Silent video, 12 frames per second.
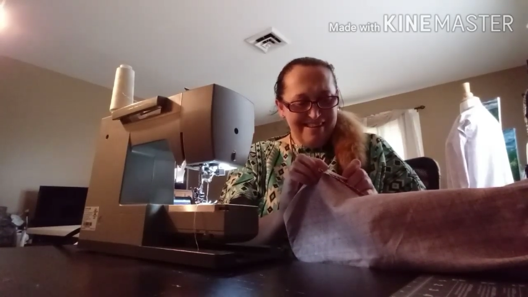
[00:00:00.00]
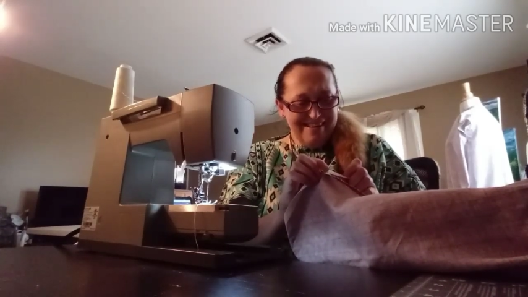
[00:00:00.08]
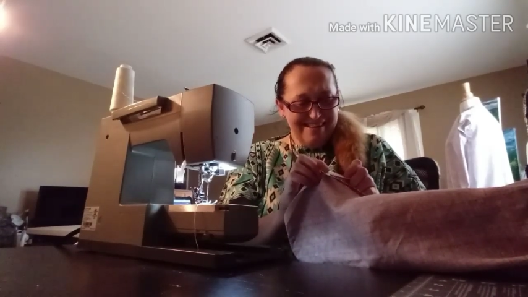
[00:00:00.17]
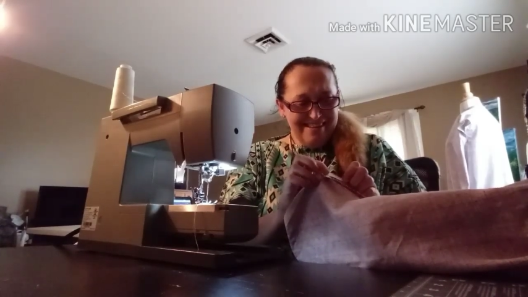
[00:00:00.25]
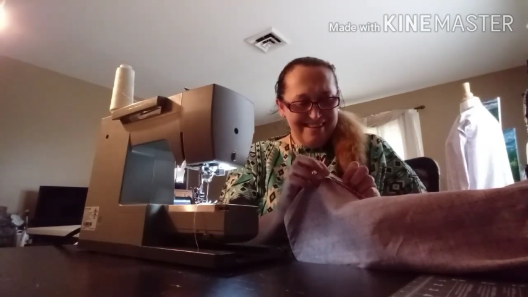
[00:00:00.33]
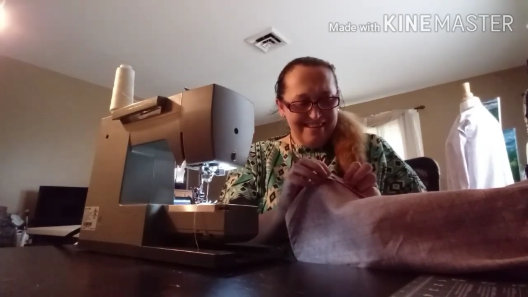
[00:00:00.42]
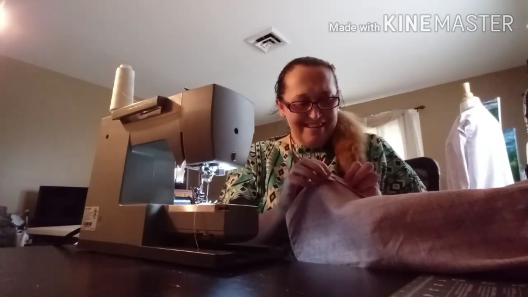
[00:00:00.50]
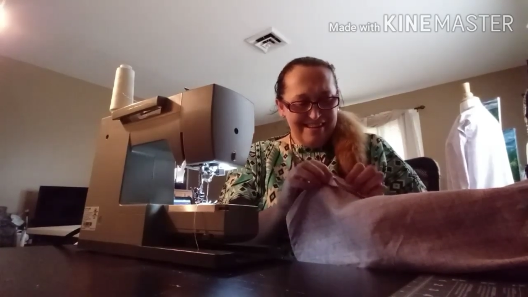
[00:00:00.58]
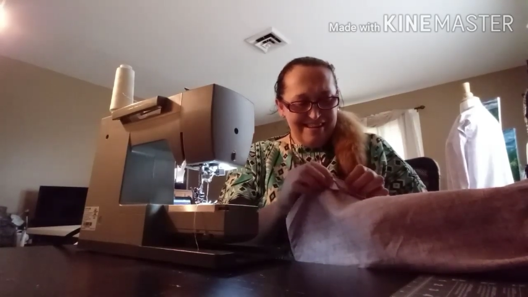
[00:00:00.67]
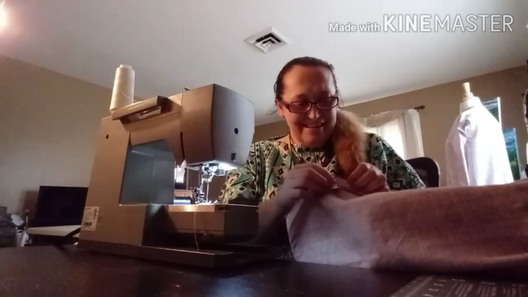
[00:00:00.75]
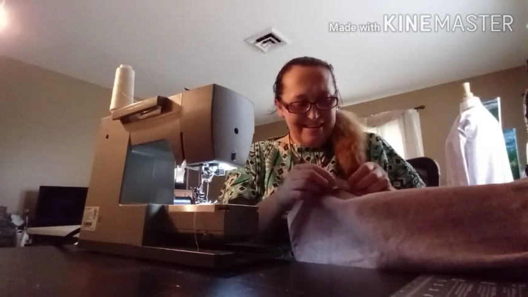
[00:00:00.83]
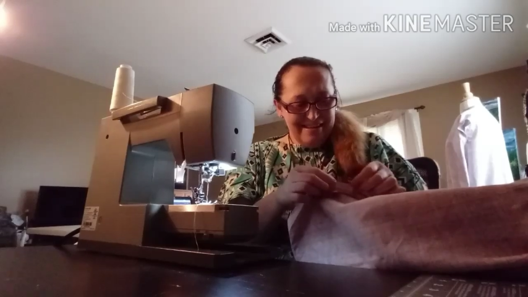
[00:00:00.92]

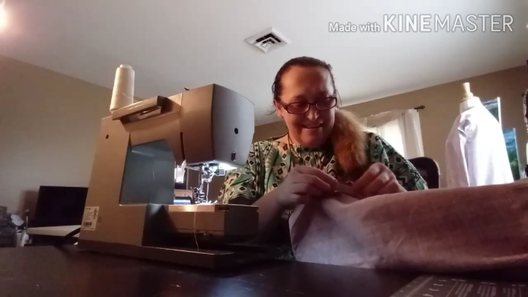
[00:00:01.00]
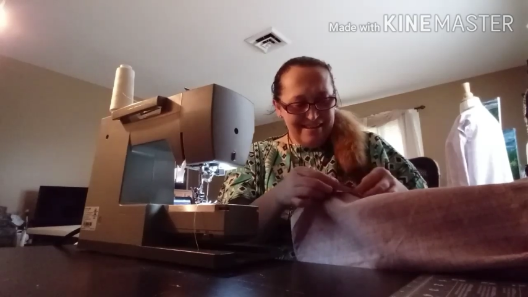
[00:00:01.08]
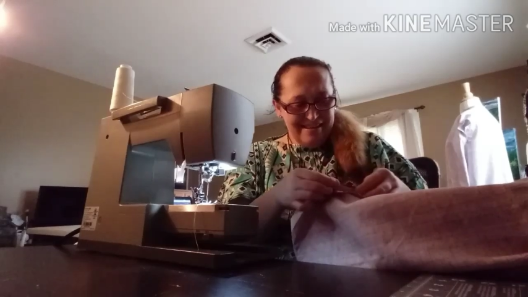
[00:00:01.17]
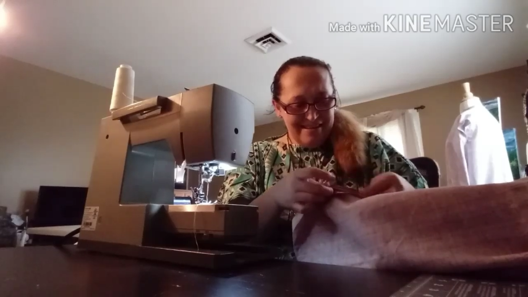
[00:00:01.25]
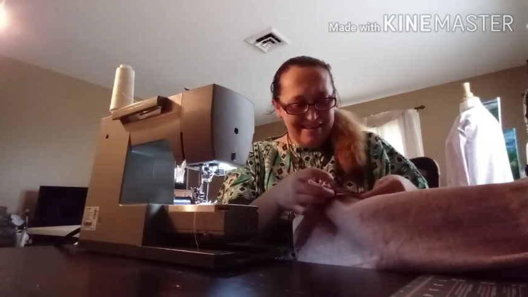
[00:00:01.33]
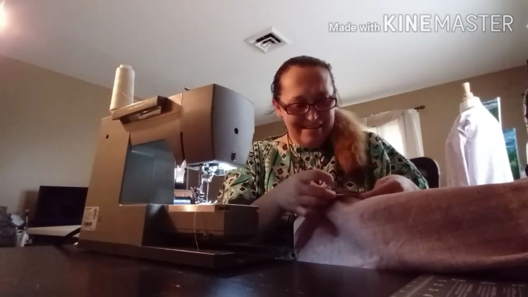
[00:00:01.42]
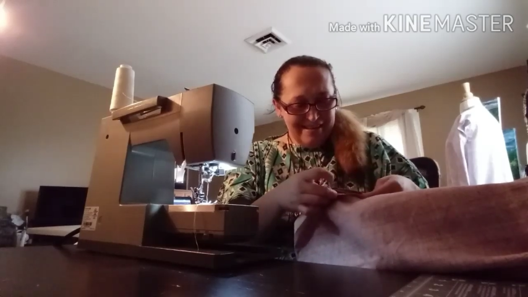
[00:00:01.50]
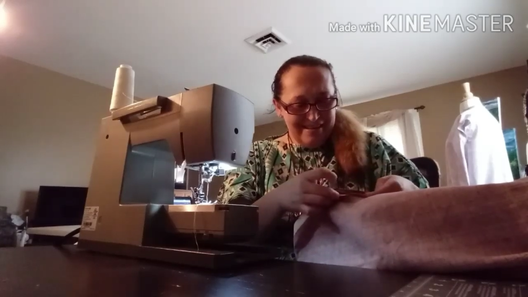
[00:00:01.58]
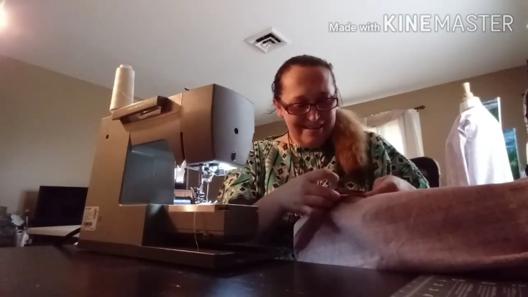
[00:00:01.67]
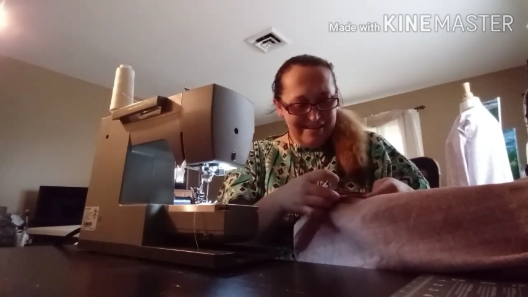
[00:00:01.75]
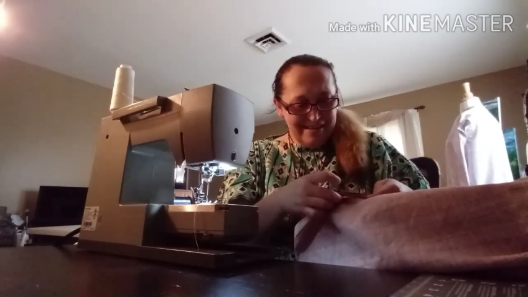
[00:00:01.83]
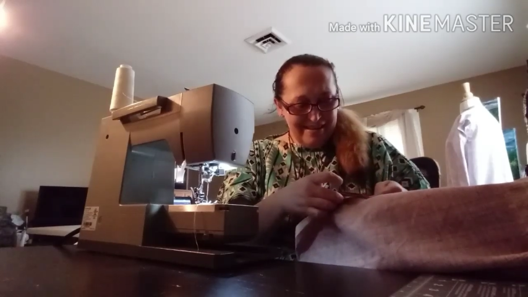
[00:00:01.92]

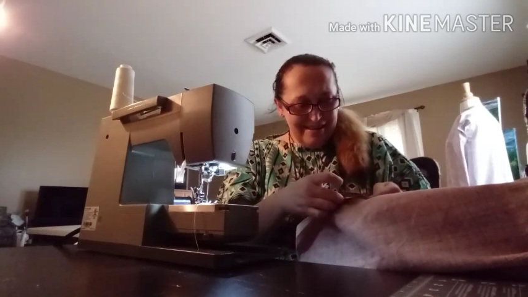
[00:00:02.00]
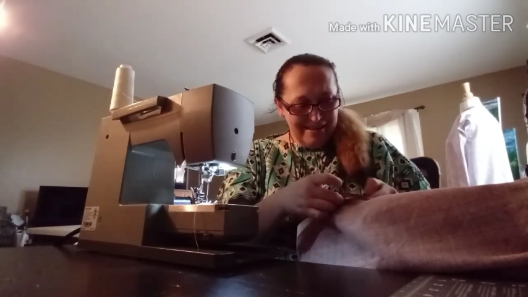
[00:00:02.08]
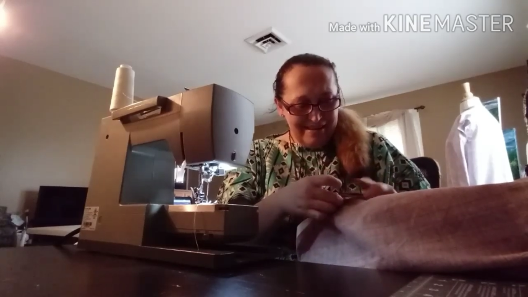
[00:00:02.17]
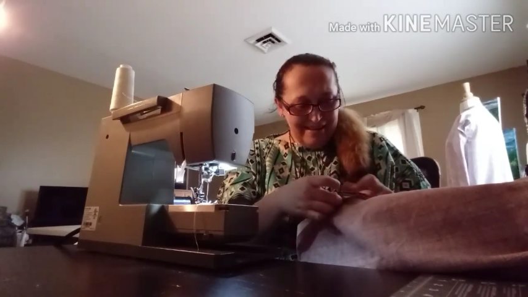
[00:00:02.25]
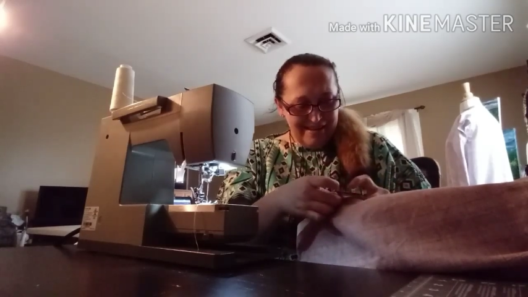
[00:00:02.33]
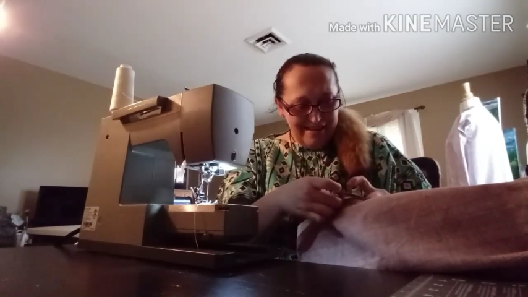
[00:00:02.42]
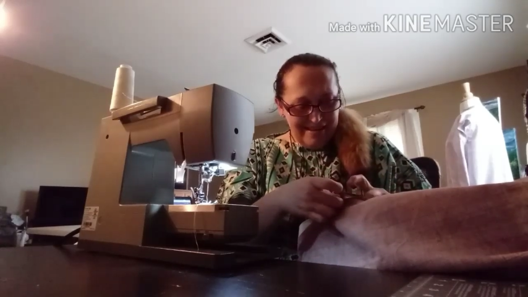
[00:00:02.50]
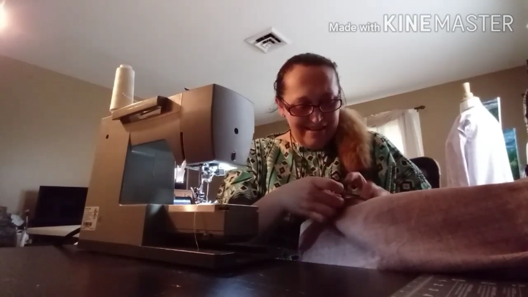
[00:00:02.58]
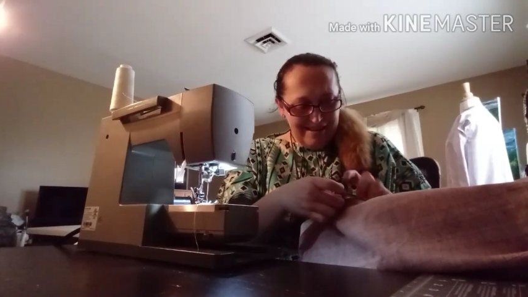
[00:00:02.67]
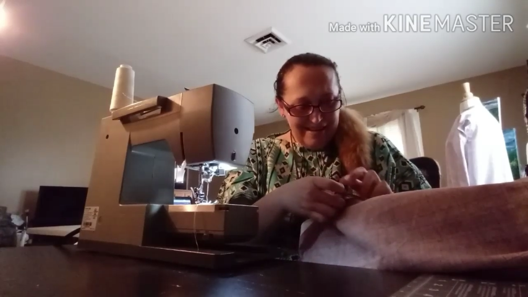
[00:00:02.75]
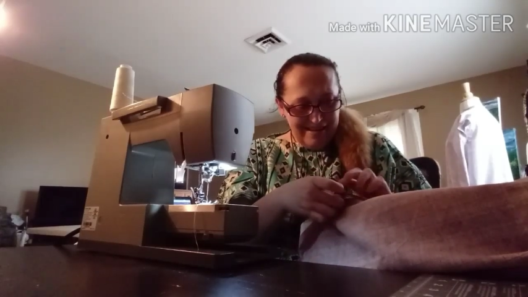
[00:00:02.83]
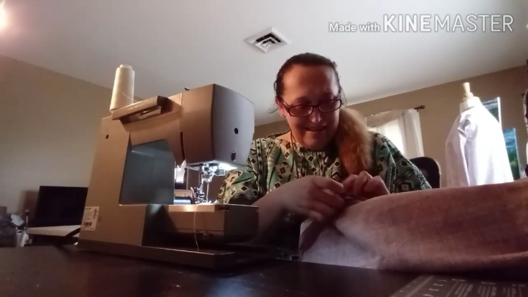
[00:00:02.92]

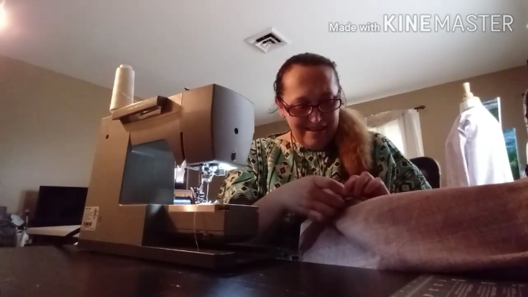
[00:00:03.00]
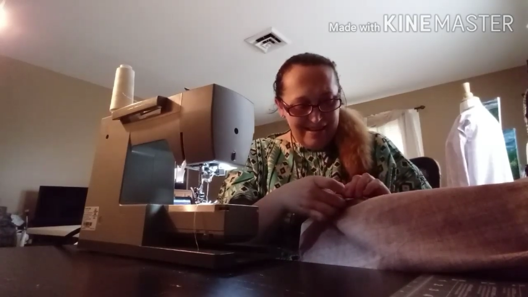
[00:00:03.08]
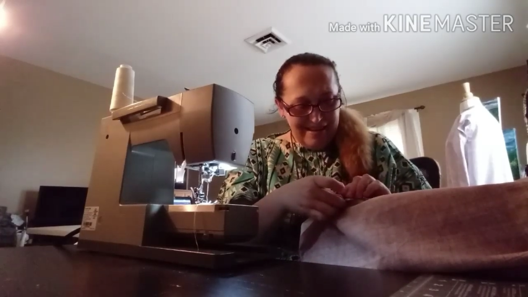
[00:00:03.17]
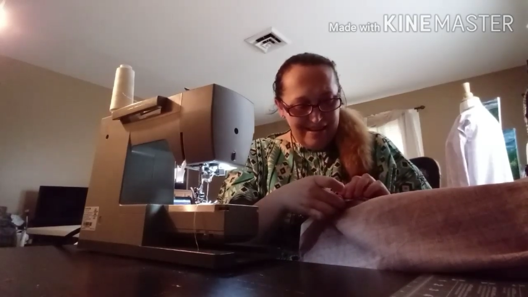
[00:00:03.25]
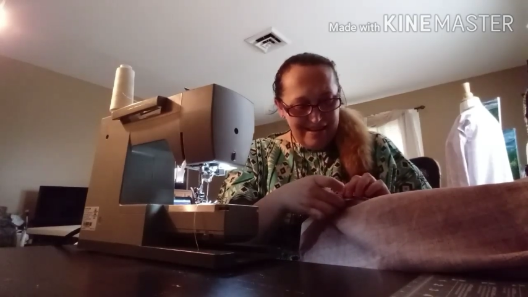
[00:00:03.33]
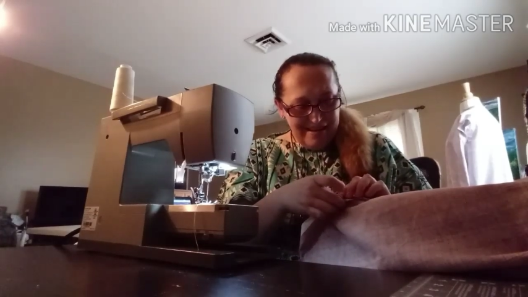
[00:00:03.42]
Nothing is said.